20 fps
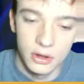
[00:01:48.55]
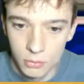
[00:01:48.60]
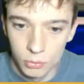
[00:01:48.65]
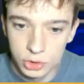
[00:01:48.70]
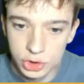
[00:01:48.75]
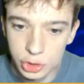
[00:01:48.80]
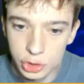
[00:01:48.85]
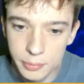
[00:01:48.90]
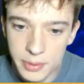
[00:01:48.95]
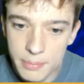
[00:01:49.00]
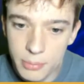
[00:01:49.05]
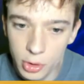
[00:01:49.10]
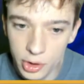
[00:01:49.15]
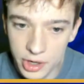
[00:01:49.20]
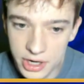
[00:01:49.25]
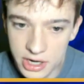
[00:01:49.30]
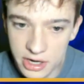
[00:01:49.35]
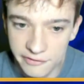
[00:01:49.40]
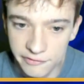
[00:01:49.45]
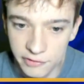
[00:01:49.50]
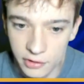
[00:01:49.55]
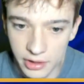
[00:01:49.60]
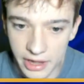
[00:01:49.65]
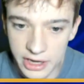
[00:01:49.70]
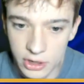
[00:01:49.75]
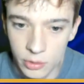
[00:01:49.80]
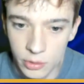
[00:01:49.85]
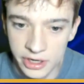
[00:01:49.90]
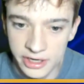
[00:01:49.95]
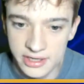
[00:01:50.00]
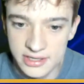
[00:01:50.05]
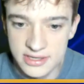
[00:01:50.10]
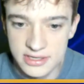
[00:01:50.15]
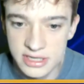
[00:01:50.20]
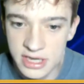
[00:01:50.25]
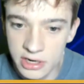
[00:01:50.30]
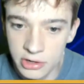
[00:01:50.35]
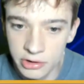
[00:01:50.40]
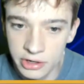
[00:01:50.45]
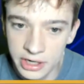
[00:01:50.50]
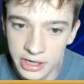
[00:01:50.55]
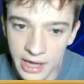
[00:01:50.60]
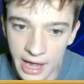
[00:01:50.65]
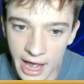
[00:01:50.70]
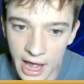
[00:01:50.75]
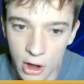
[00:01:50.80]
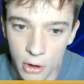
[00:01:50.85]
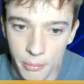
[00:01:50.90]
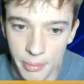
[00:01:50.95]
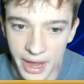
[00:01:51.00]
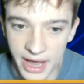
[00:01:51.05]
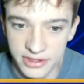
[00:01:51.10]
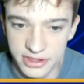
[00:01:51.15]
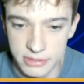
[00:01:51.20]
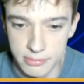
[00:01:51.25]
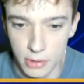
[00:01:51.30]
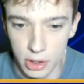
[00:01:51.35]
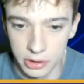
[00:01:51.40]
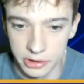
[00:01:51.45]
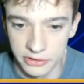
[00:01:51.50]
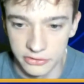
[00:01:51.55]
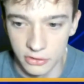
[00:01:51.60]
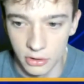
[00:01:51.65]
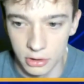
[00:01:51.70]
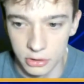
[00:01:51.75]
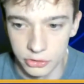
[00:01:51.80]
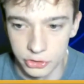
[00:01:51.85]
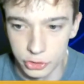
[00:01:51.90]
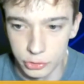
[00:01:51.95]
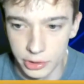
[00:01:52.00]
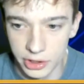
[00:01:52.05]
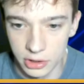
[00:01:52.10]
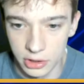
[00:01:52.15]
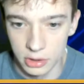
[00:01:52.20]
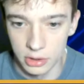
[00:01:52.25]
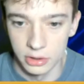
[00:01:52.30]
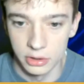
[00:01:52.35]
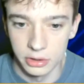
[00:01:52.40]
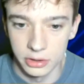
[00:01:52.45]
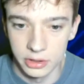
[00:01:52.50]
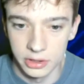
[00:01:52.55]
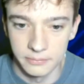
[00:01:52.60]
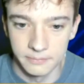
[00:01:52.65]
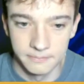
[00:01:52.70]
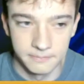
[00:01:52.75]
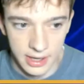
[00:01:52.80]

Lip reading: which would be pretty good for Litecoin considering how bad the markets are doing currently.